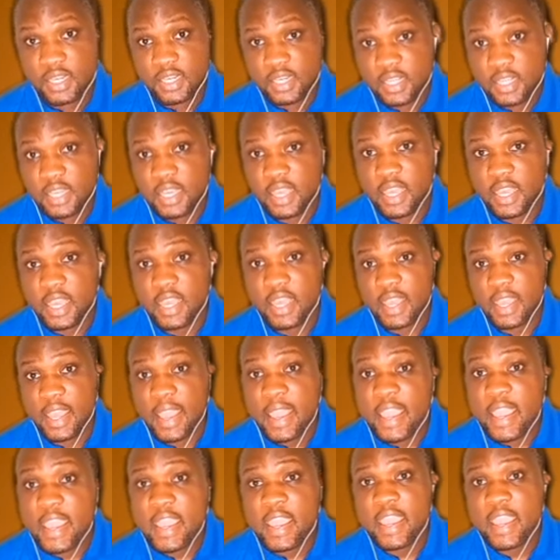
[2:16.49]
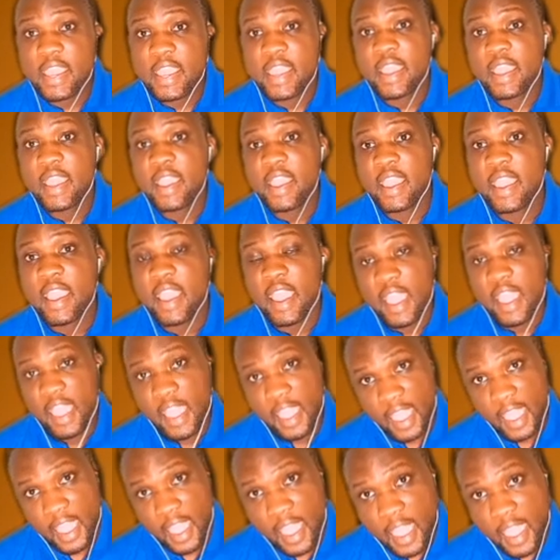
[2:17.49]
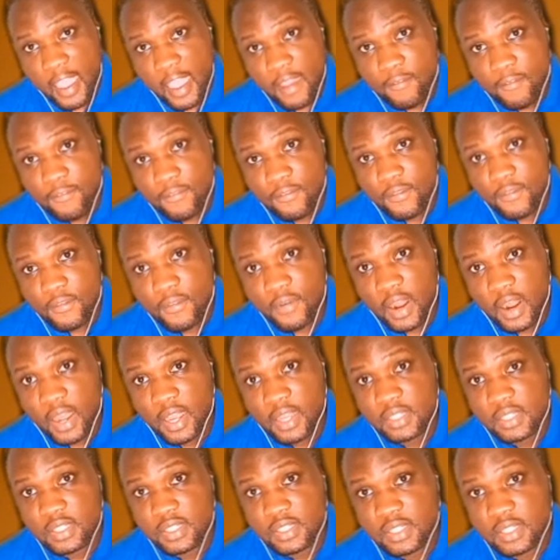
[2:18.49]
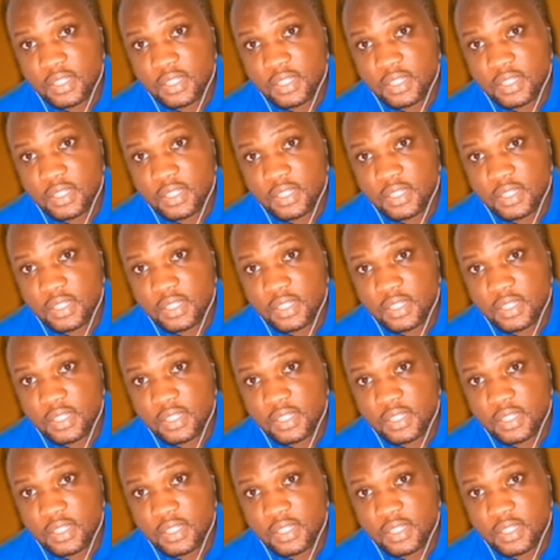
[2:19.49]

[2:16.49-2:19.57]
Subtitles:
D, E, F, right?